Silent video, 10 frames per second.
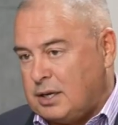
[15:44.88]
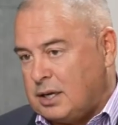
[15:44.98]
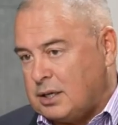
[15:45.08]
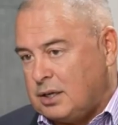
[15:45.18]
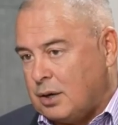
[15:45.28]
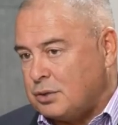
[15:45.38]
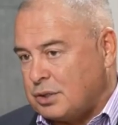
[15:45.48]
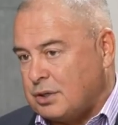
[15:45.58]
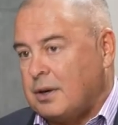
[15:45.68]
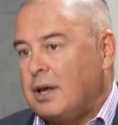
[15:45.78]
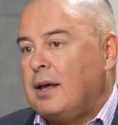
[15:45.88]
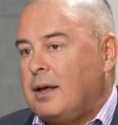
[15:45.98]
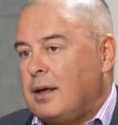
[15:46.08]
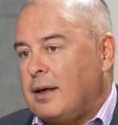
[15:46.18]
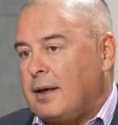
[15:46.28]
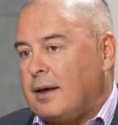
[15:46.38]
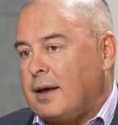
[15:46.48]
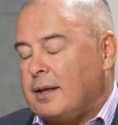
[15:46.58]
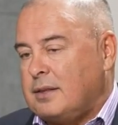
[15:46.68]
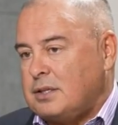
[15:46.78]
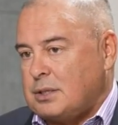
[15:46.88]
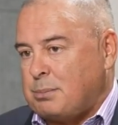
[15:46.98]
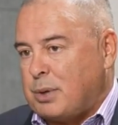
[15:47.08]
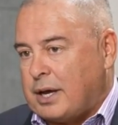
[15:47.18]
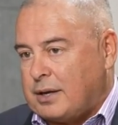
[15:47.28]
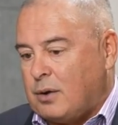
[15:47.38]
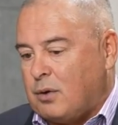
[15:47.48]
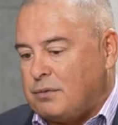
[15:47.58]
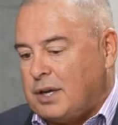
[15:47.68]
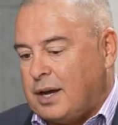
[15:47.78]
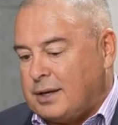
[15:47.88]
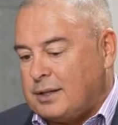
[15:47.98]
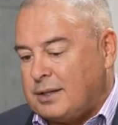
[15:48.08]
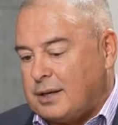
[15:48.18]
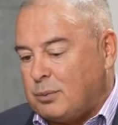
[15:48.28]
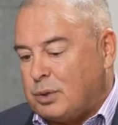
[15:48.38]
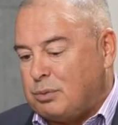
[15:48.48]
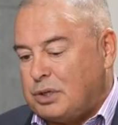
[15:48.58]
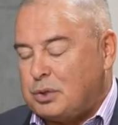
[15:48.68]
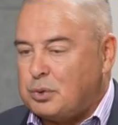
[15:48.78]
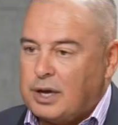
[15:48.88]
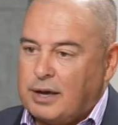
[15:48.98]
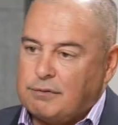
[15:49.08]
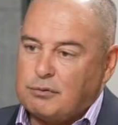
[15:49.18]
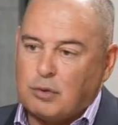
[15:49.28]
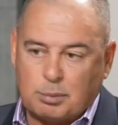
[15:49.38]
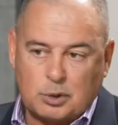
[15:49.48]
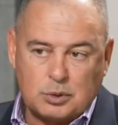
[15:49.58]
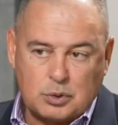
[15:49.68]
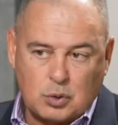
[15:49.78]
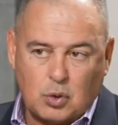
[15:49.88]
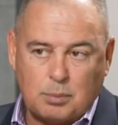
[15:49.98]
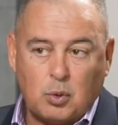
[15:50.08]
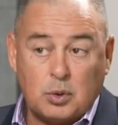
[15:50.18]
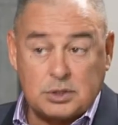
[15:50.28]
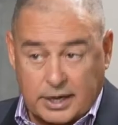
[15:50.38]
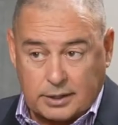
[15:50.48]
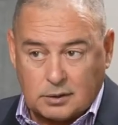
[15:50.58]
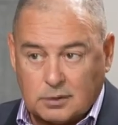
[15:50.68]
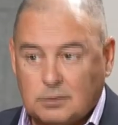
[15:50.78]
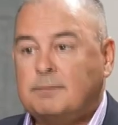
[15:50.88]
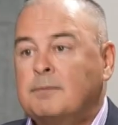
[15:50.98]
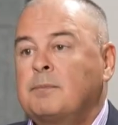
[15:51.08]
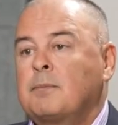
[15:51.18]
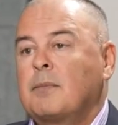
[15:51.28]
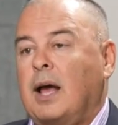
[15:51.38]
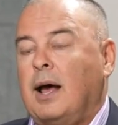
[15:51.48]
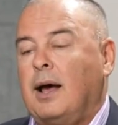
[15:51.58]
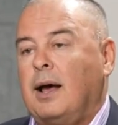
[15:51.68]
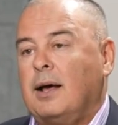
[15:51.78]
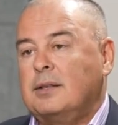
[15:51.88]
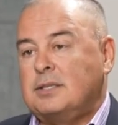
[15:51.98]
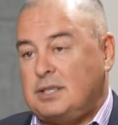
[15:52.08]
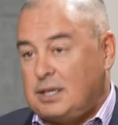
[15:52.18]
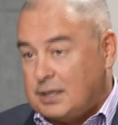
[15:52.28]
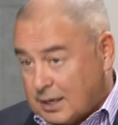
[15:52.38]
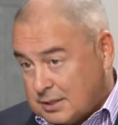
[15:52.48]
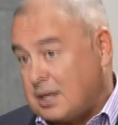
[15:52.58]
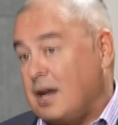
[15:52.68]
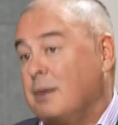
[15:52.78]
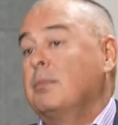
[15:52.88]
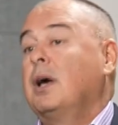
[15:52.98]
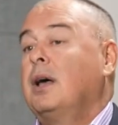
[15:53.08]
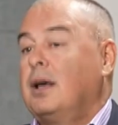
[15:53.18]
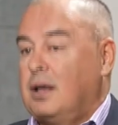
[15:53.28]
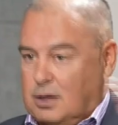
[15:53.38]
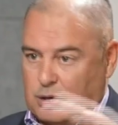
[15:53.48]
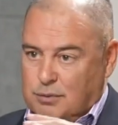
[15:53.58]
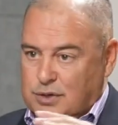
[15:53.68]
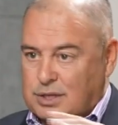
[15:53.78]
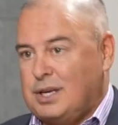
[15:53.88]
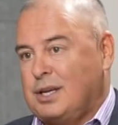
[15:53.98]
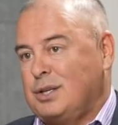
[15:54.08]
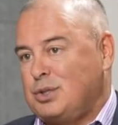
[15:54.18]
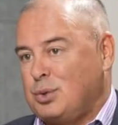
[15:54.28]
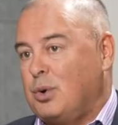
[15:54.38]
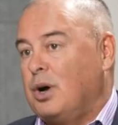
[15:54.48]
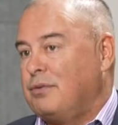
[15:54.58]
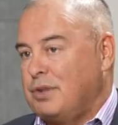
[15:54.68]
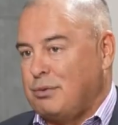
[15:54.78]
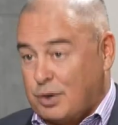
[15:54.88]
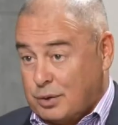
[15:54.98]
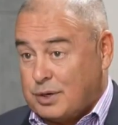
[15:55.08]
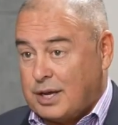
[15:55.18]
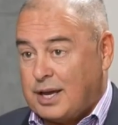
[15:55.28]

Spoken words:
near the ocean. And this is a part of the island that when we do have tropical storm or cyclone, the sea does come over the shore, over the road,